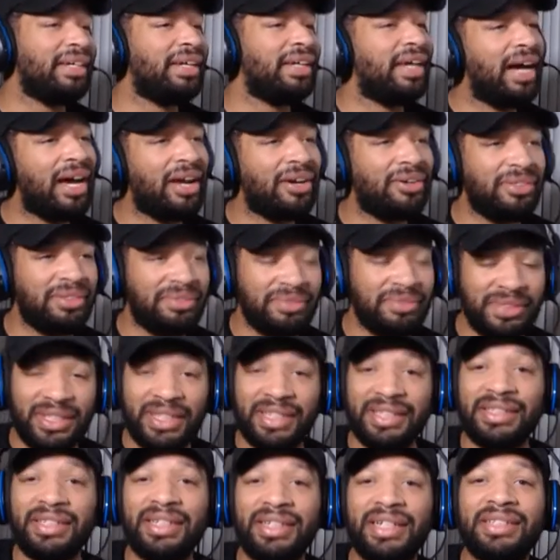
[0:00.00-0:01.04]
I don't even
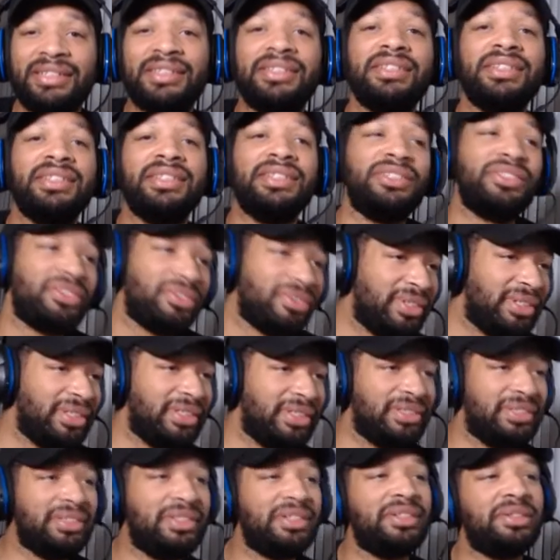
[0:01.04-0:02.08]
think Destiny 3 is
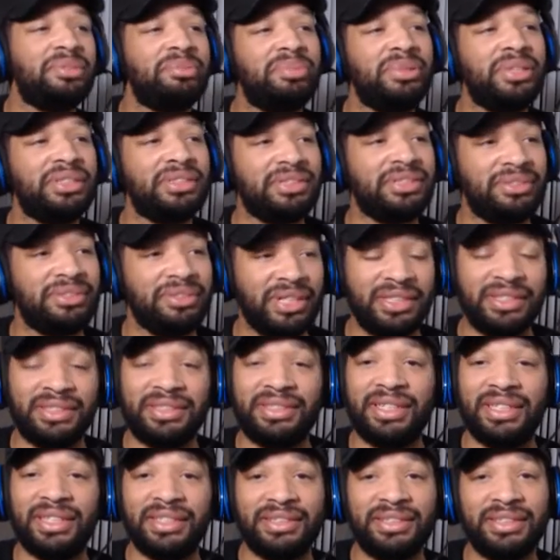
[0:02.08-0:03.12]
going to be as great as
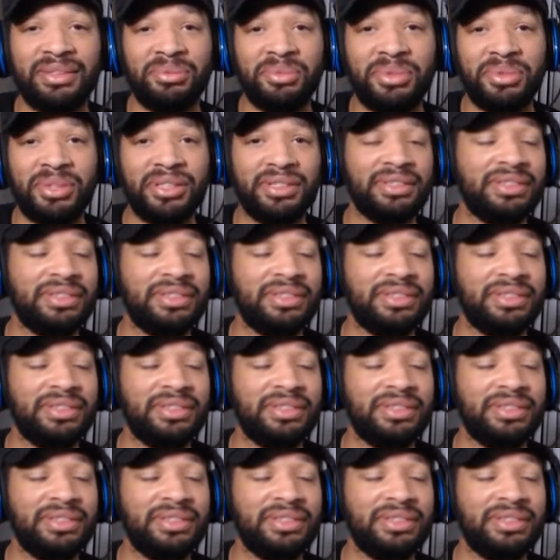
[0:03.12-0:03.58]
Destiny 1.